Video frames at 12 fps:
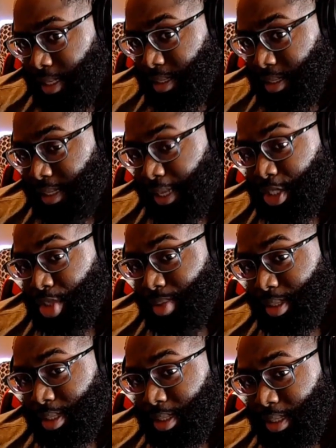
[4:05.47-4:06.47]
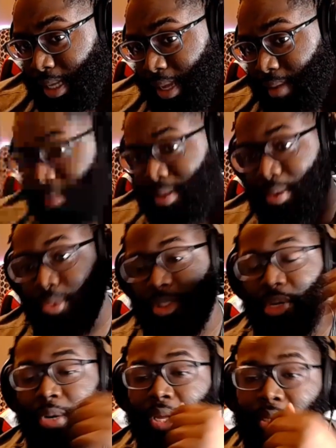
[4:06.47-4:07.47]
this is interesting that
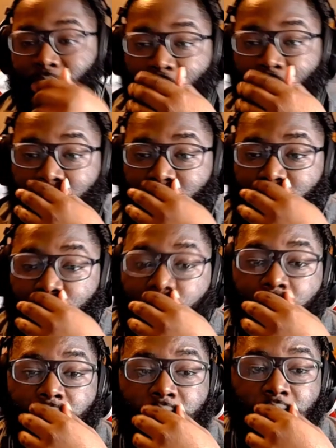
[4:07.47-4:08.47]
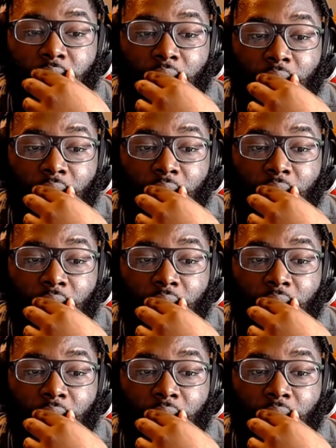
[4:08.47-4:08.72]
Sony has decided to do this.